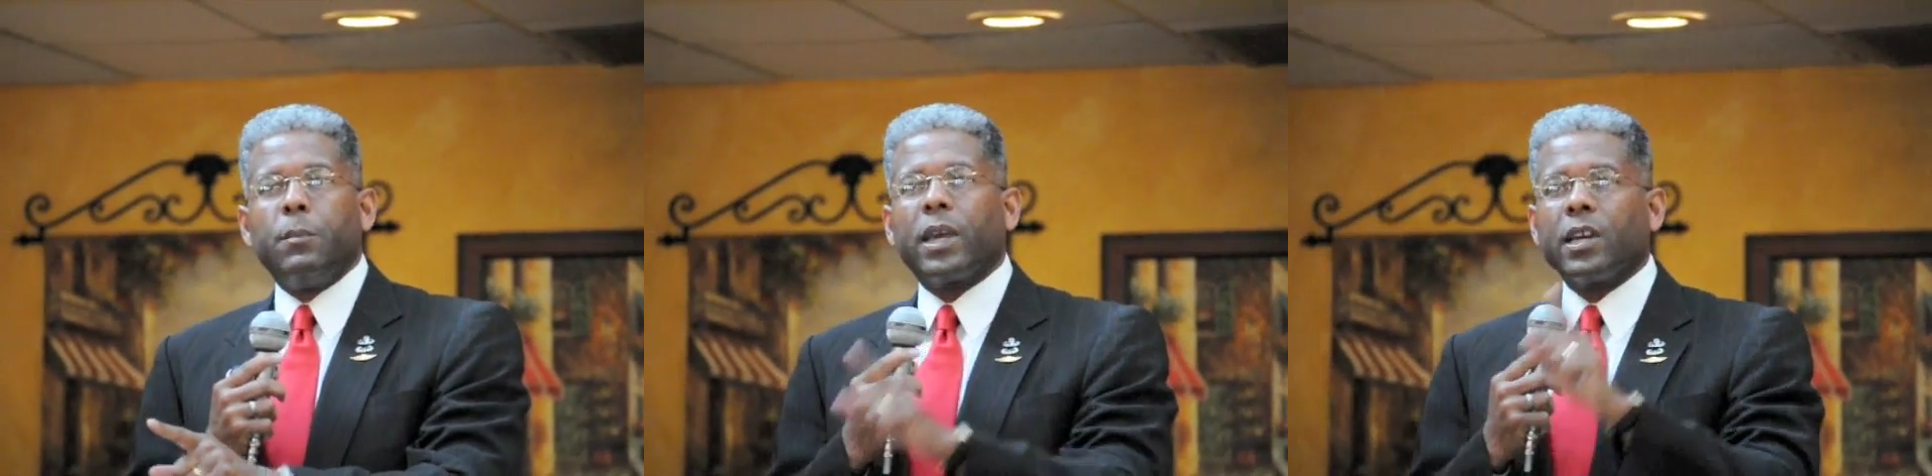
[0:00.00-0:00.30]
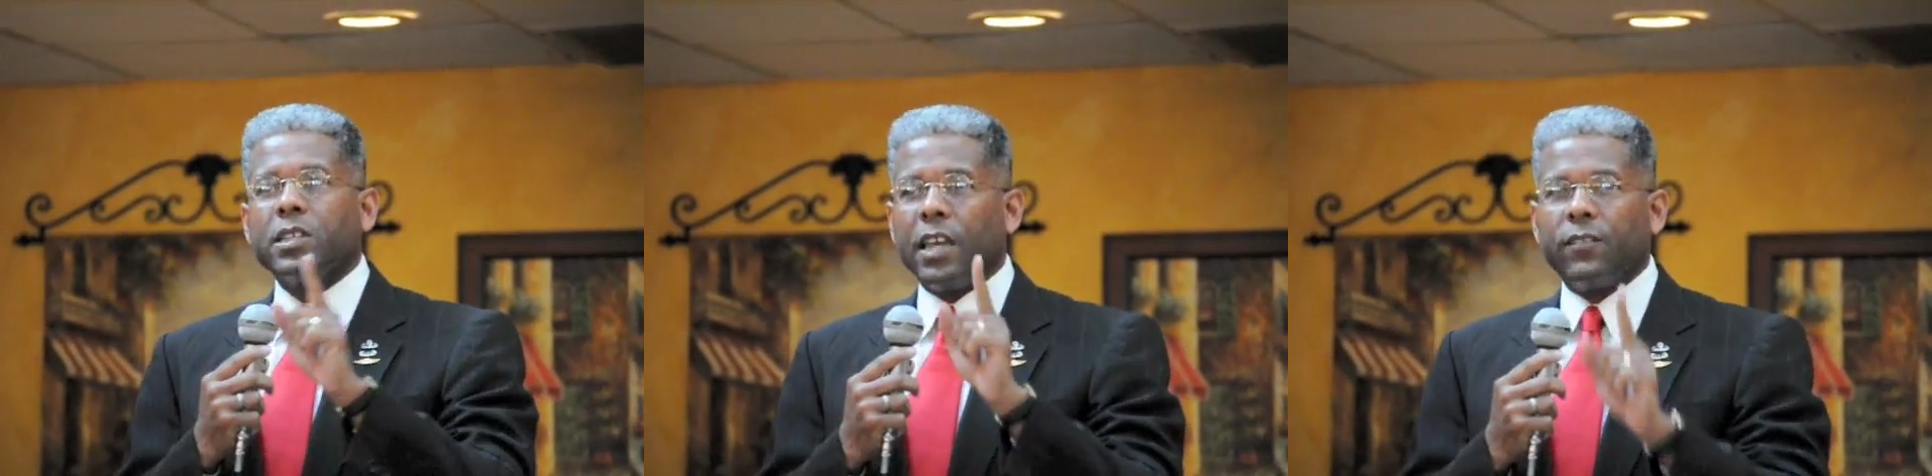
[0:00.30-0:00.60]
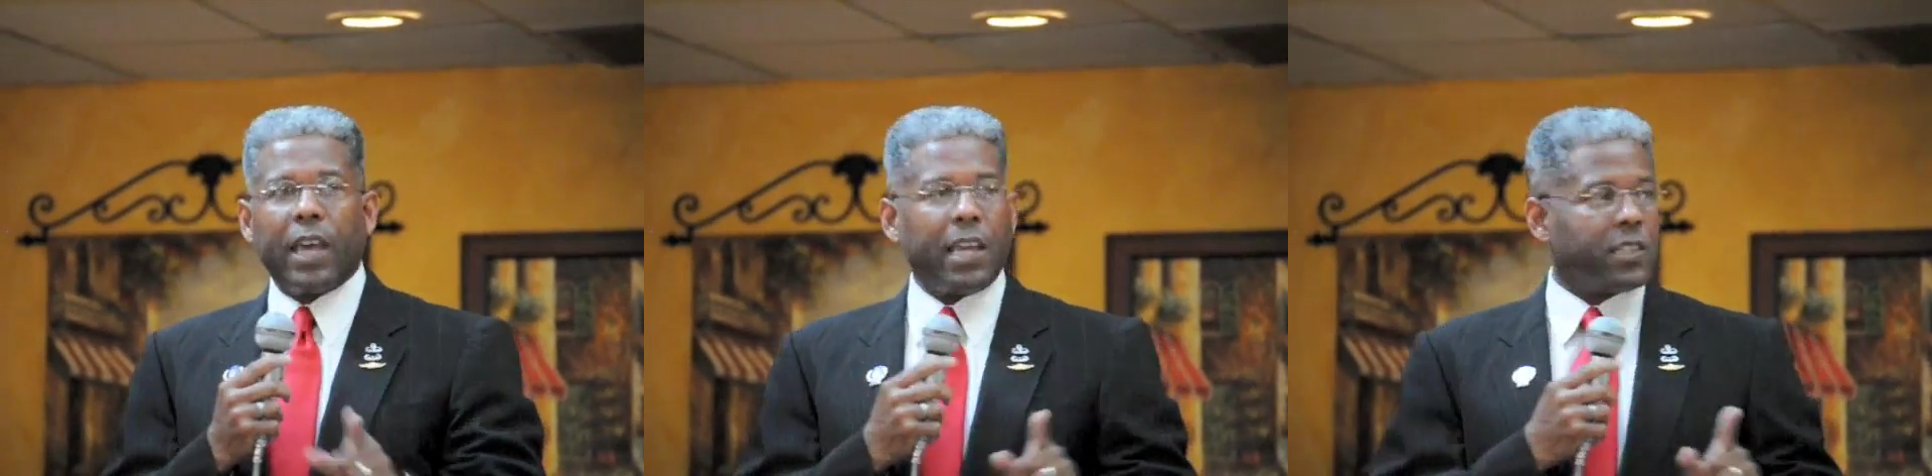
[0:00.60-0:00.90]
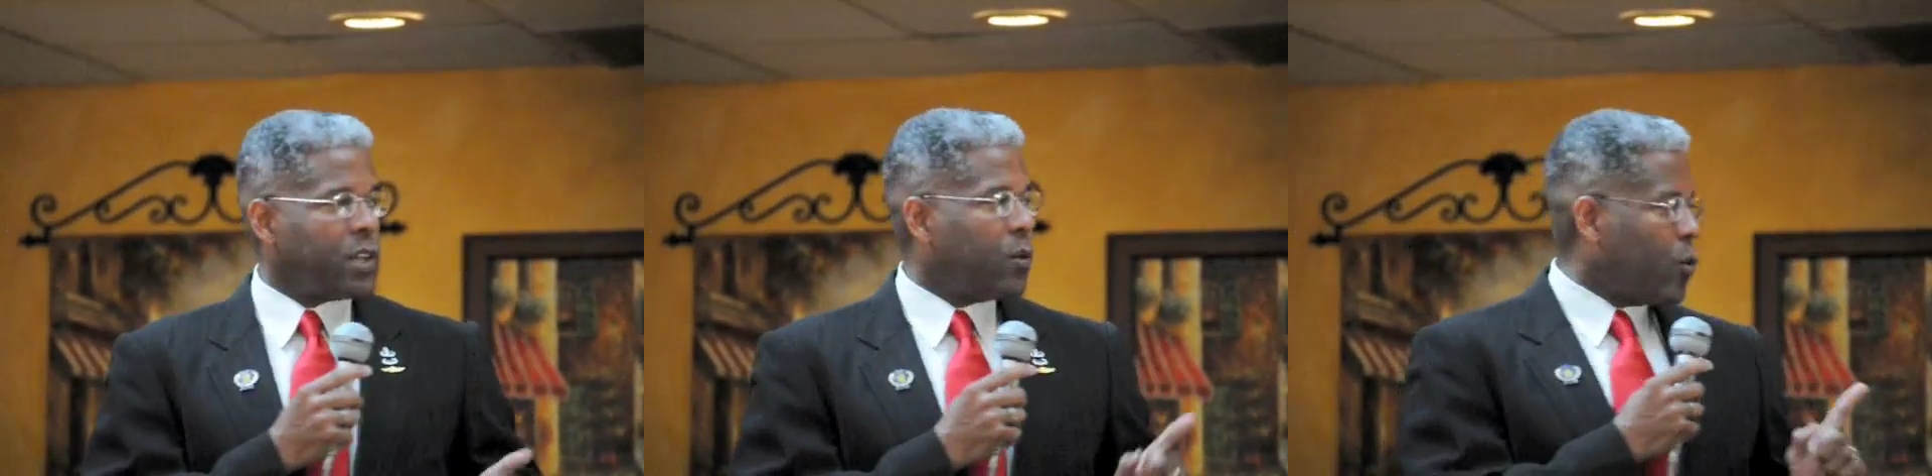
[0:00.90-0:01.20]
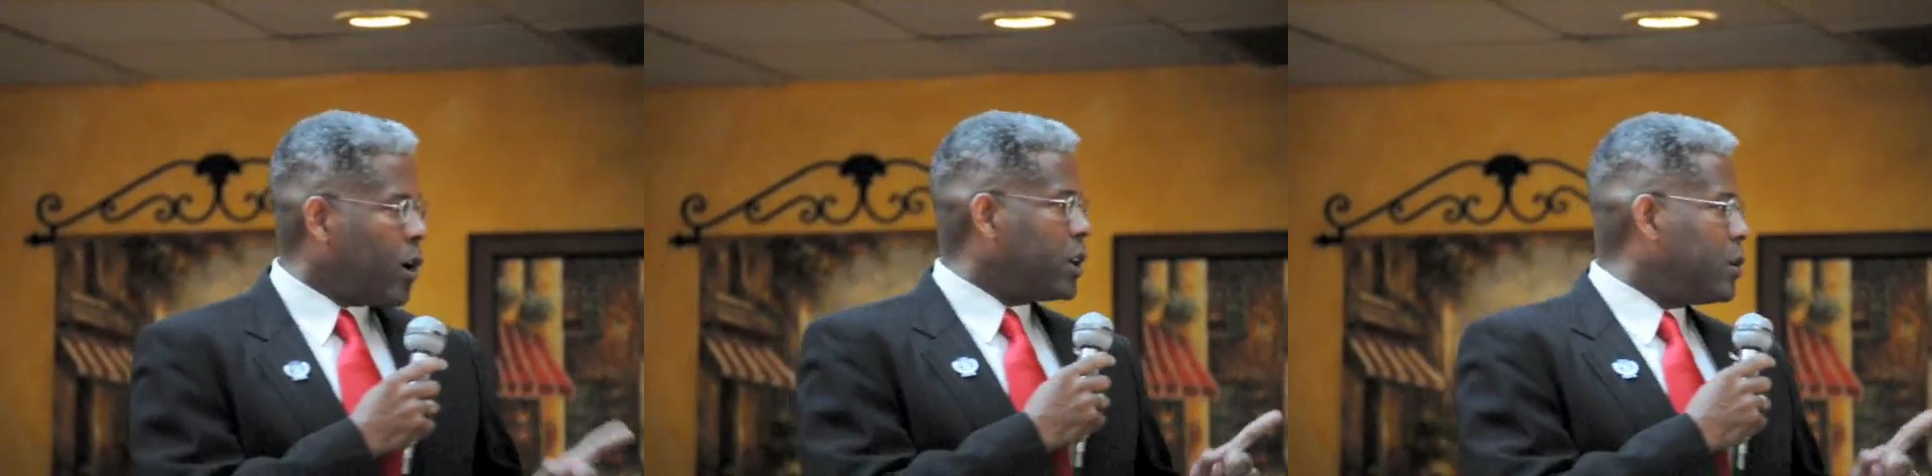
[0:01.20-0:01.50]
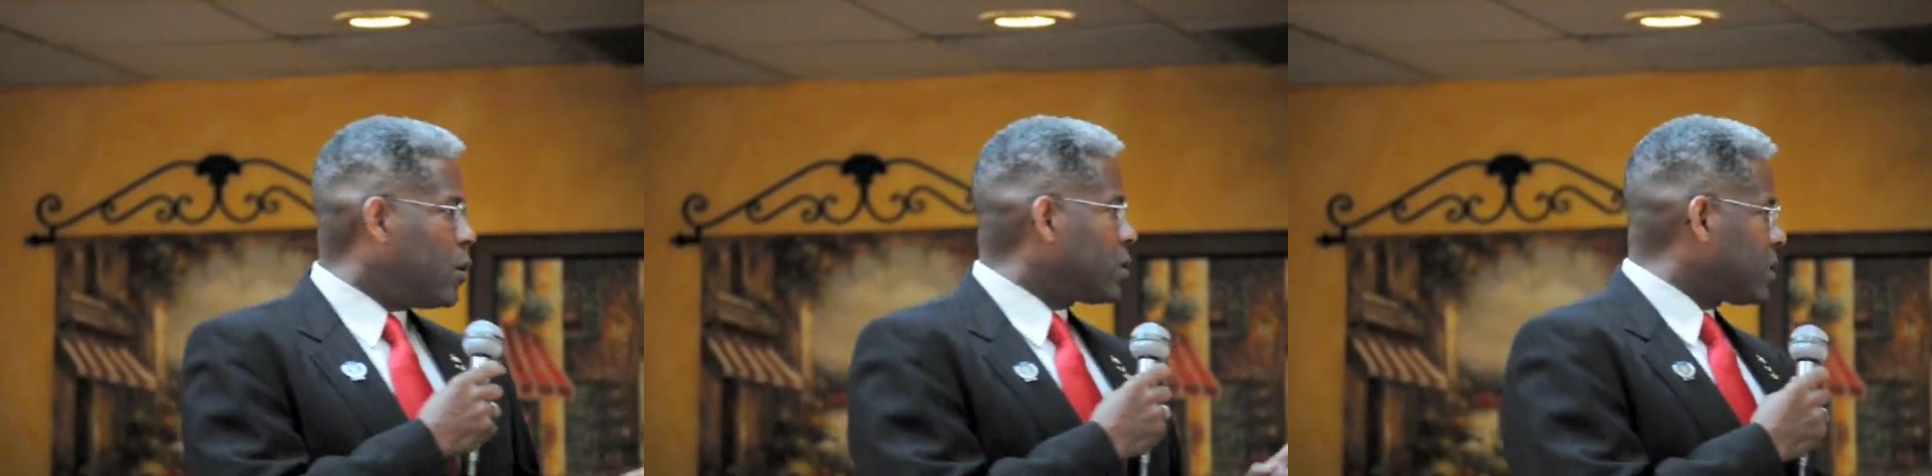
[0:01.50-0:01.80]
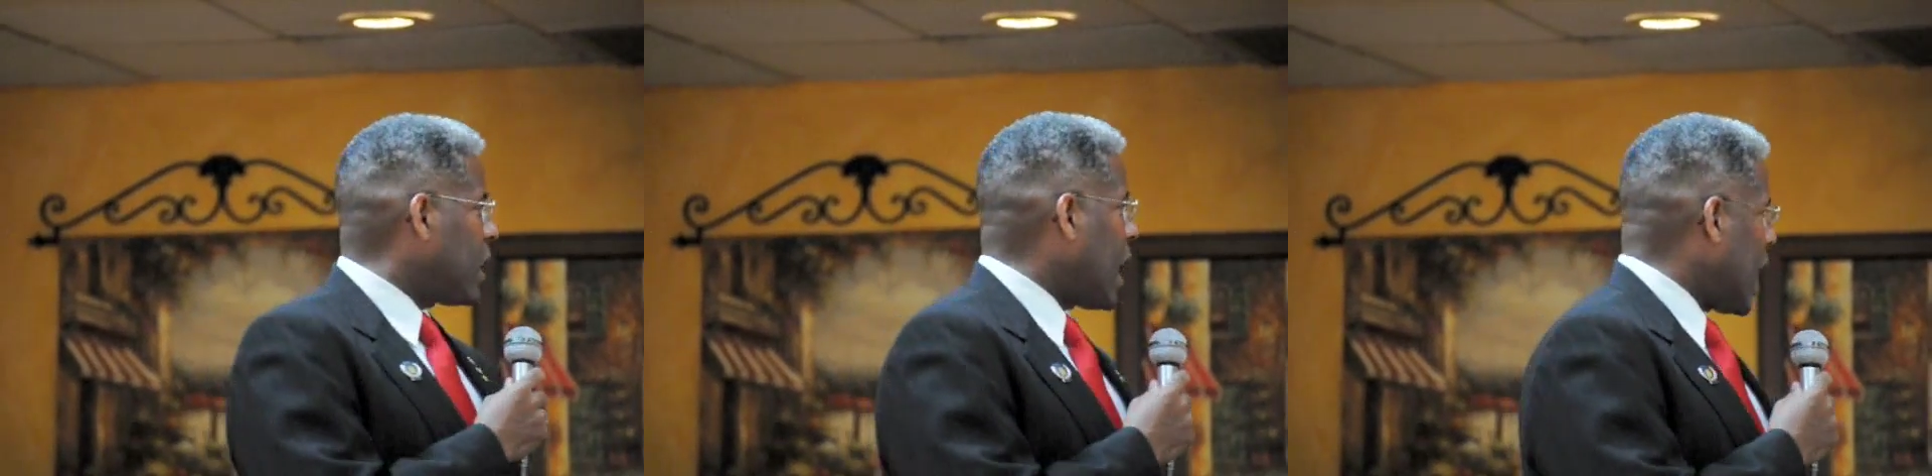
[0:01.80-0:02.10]
Because if they send one of
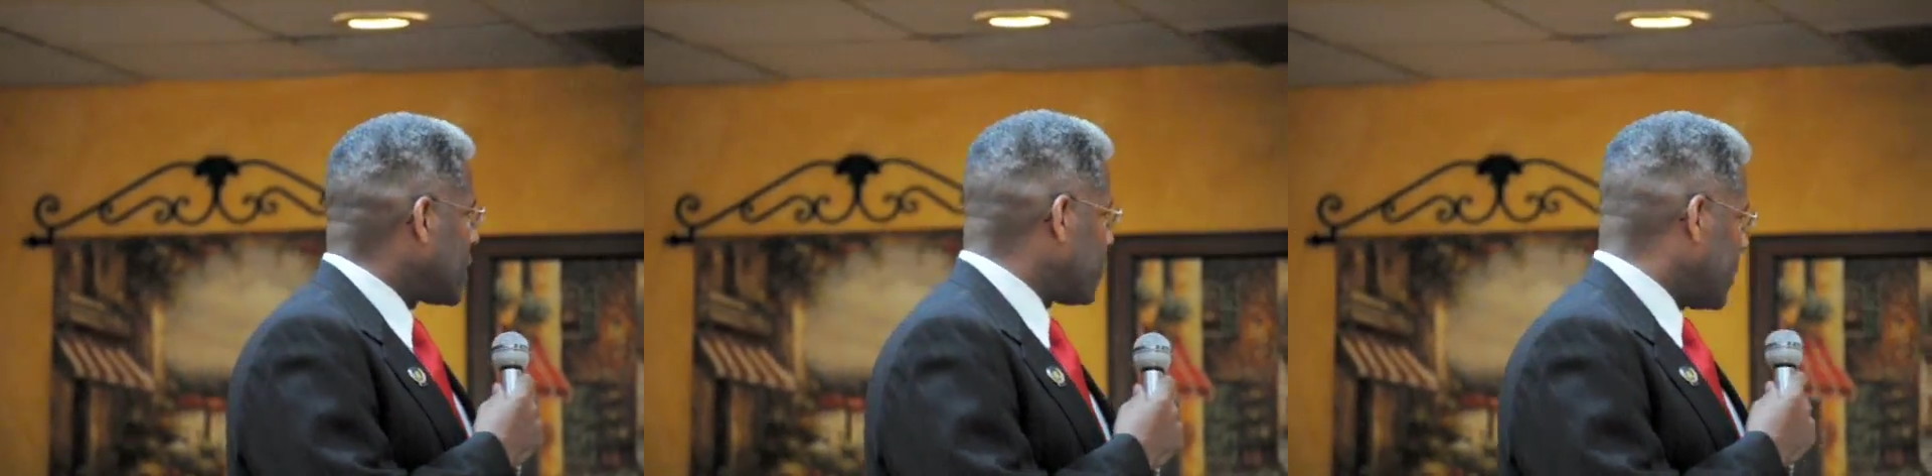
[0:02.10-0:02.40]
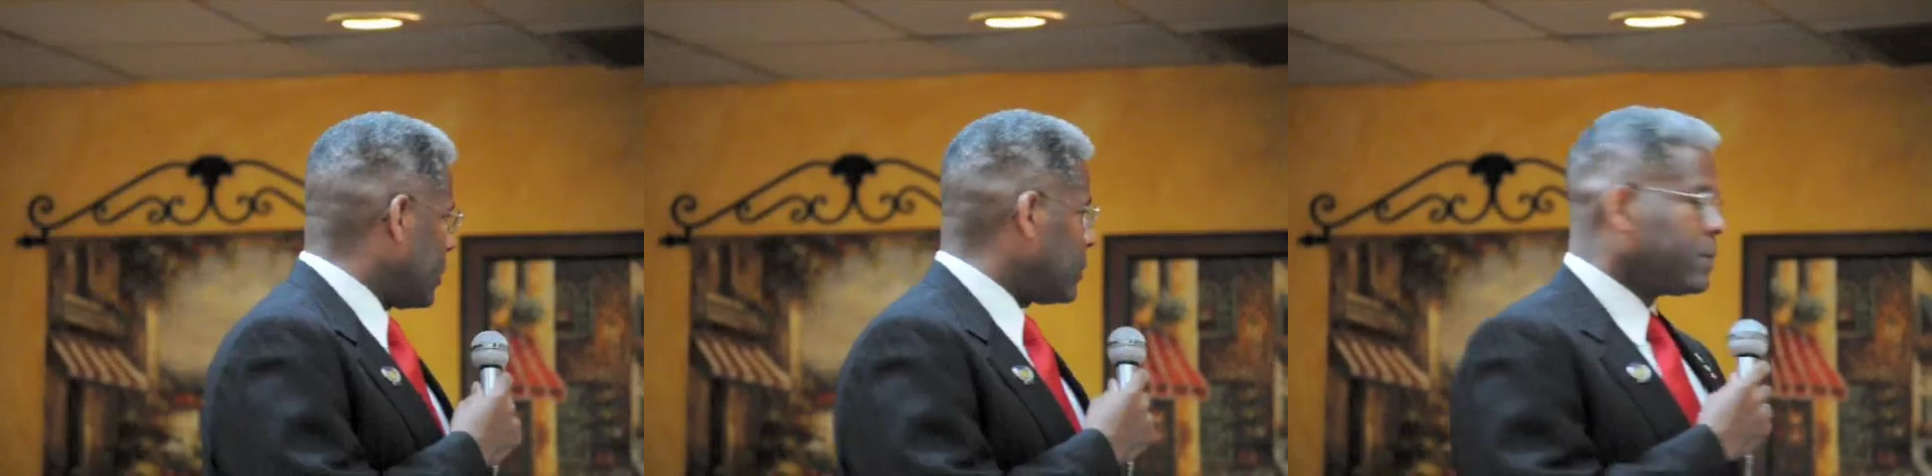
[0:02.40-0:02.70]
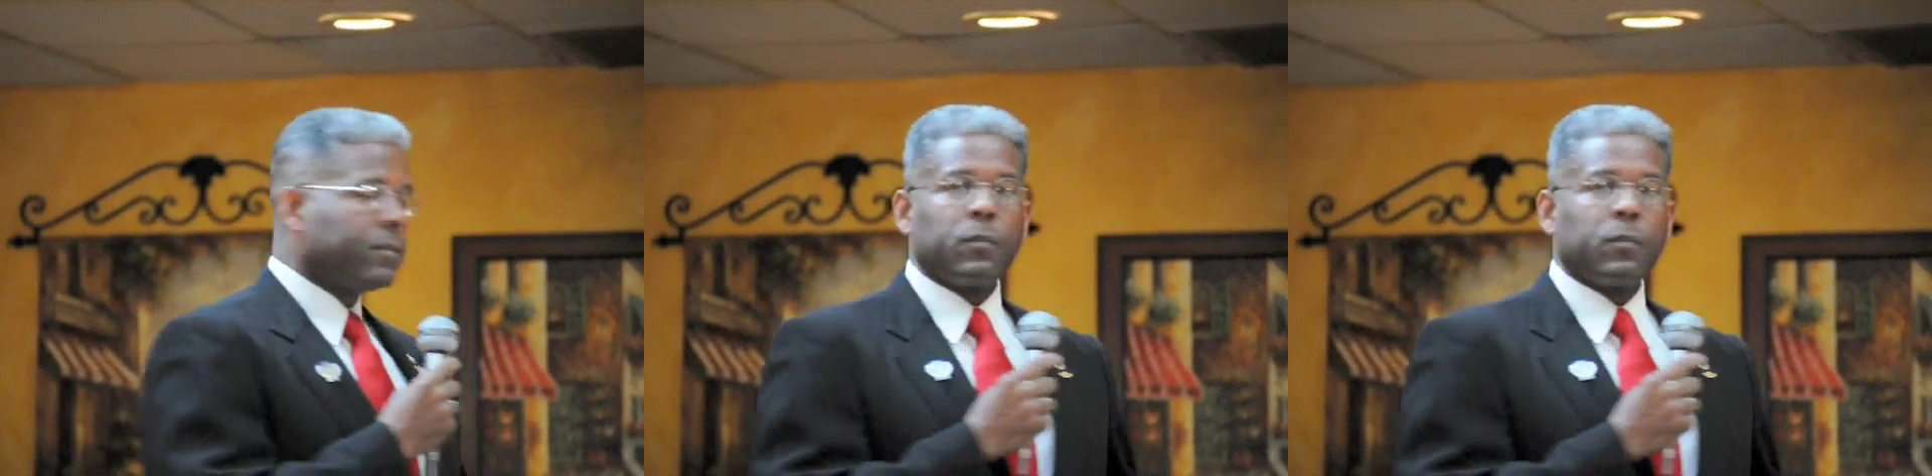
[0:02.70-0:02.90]
yours to the hospital,